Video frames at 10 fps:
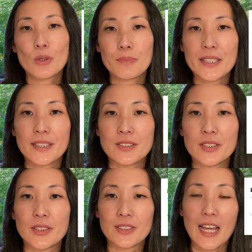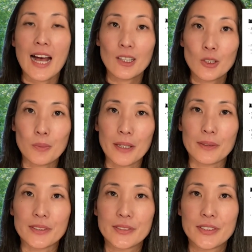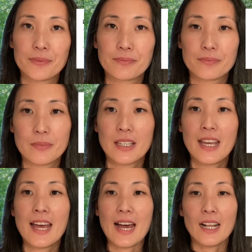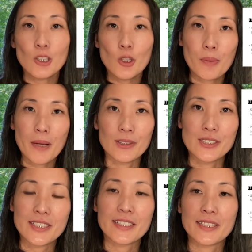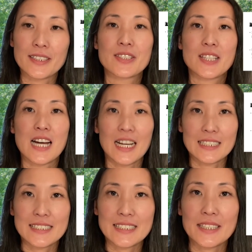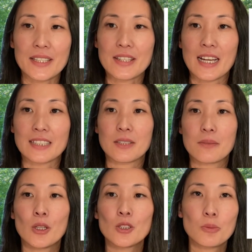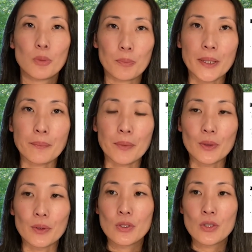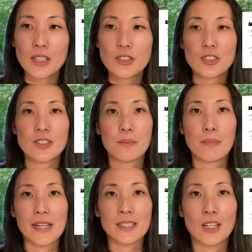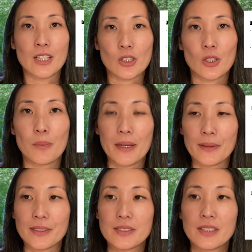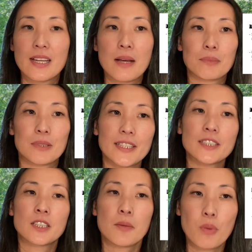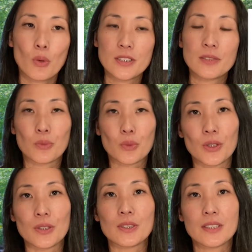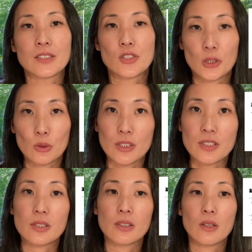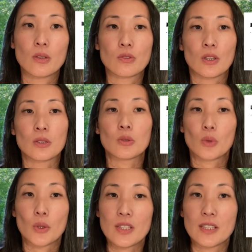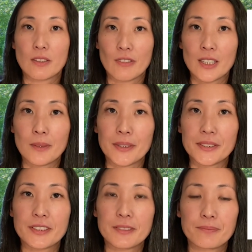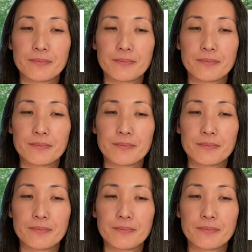would be considered alloparents. Alloparenting is the idea that multiple people, not just the biological parents, play an important role in children's overall growth and development.